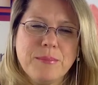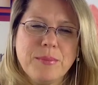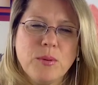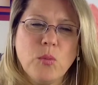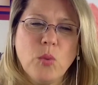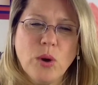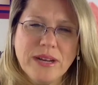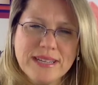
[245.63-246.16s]

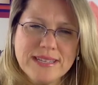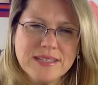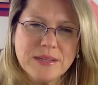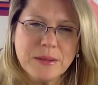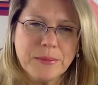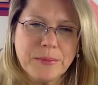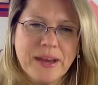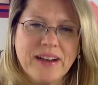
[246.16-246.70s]
But what is
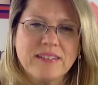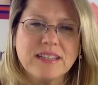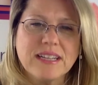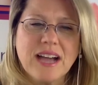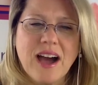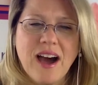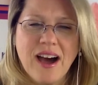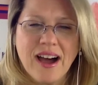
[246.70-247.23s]
it about
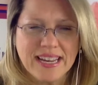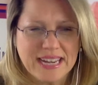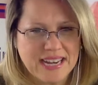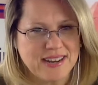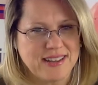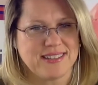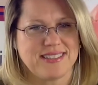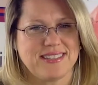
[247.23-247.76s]

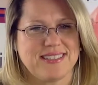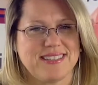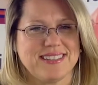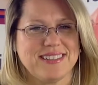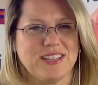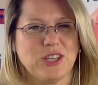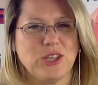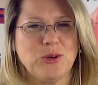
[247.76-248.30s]
kindness?
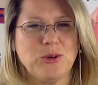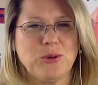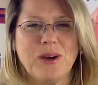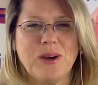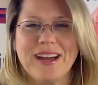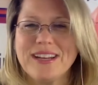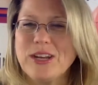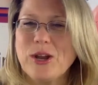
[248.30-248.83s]
You
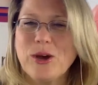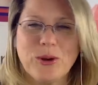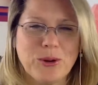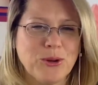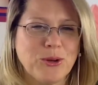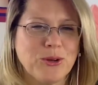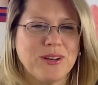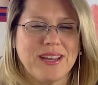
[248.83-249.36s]
are
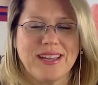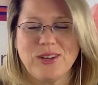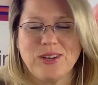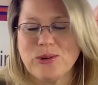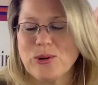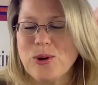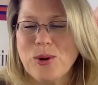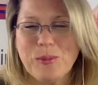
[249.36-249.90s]
known in
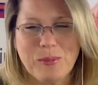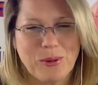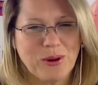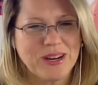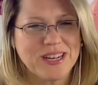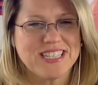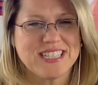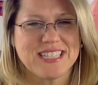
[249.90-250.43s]
your
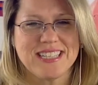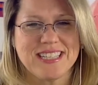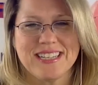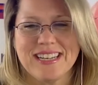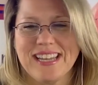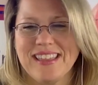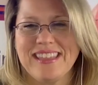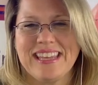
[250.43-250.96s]

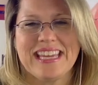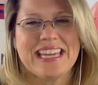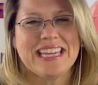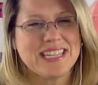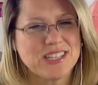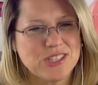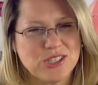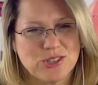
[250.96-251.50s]
corporation, in the
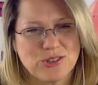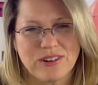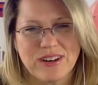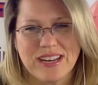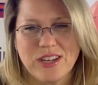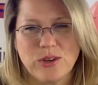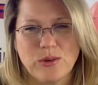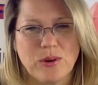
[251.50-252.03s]

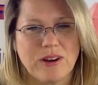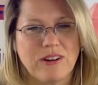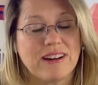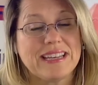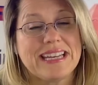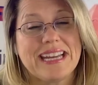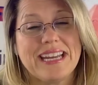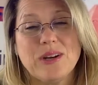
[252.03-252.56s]
industry, you are
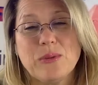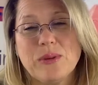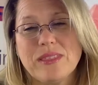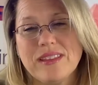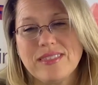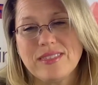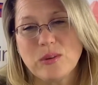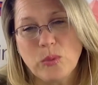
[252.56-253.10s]
a leader
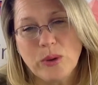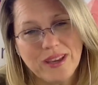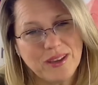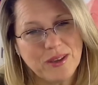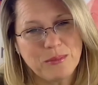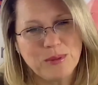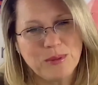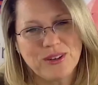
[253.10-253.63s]
within the W I C
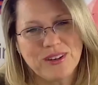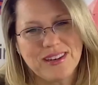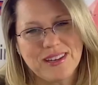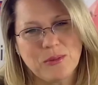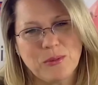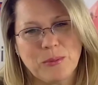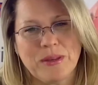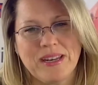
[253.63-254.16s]

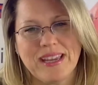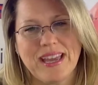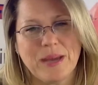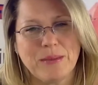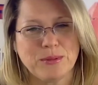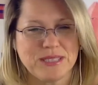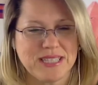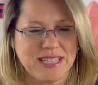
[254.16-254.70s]
community, Women in
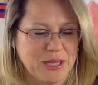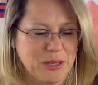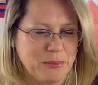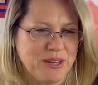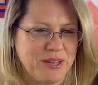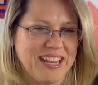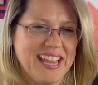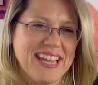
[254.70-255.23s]
Cable
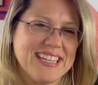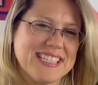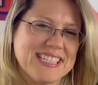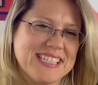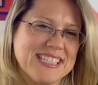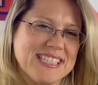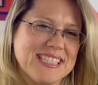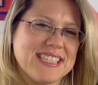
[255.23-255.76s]

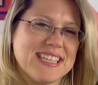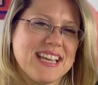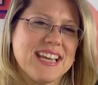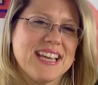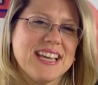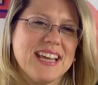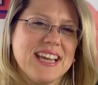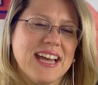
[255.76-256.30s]
Telecommunications,
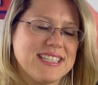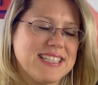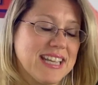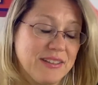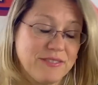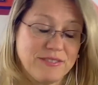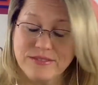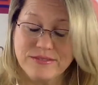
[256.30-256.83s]
a
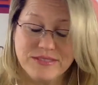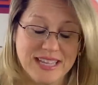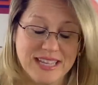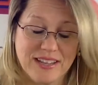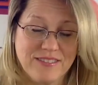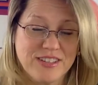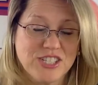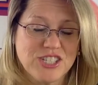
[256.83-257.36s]
tele-
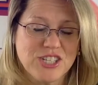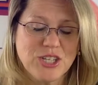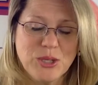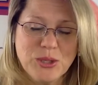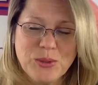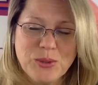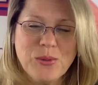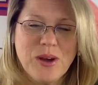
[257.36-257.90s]
television.
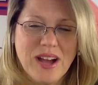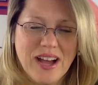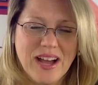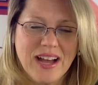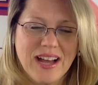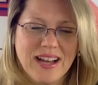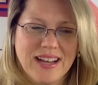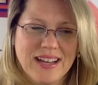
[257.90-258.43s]
You
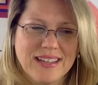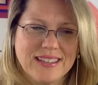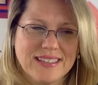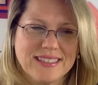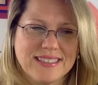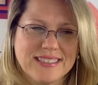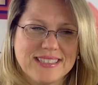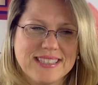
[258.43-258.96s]
are
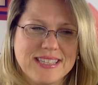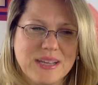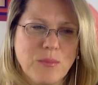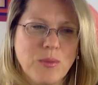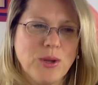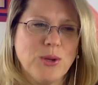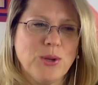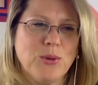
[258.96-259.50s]

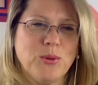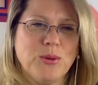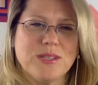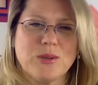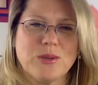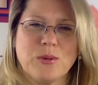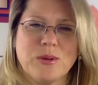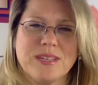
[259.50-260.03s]
someone who
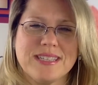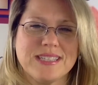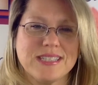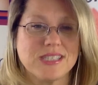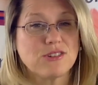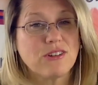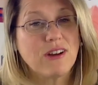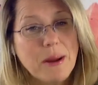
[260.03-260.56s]
is always
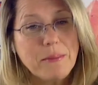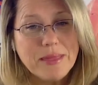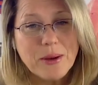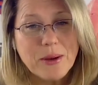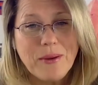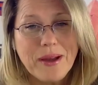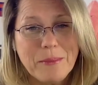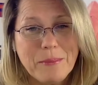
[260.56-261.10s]
described that
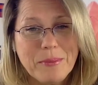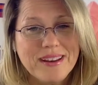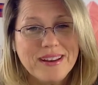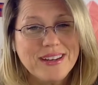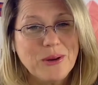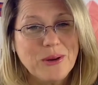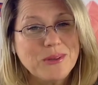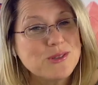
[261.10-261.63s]
way, but I
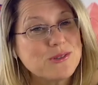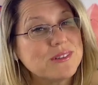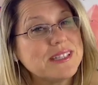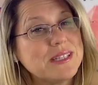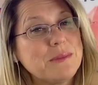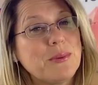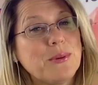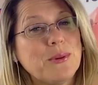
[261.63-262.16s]
know it's
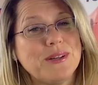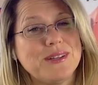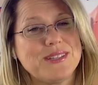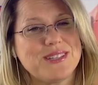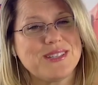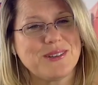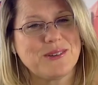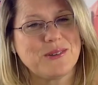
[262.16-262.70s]
really important
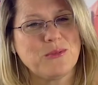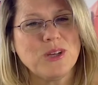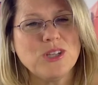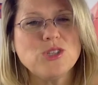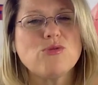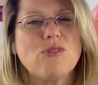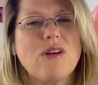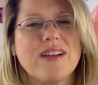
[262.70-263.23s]
to you. What
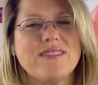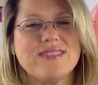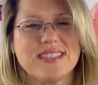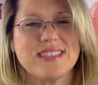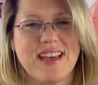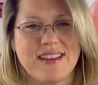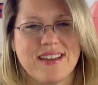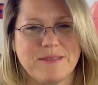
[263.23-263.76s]
drives
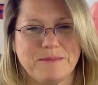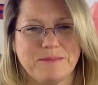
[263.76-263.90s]
that?